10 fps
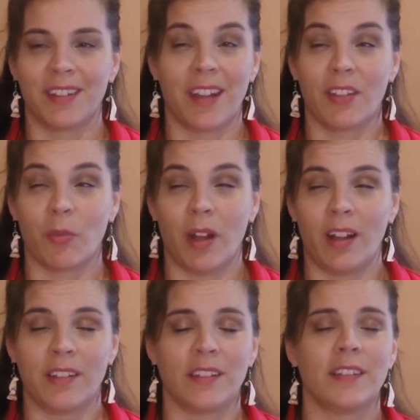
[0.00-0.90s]
as
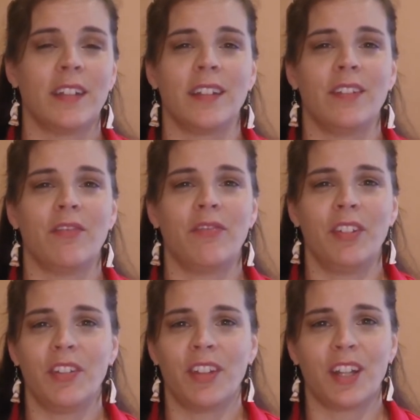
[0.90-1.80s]
wild as it sounds, it
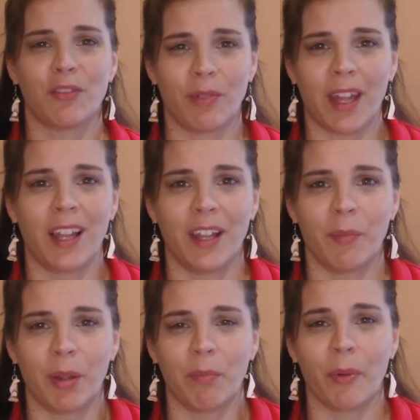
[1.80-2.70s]
feels like it's rattling
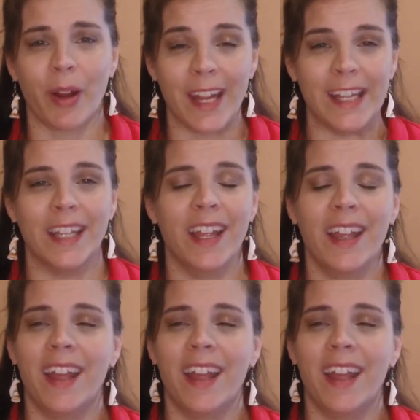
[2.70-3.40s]
my brain.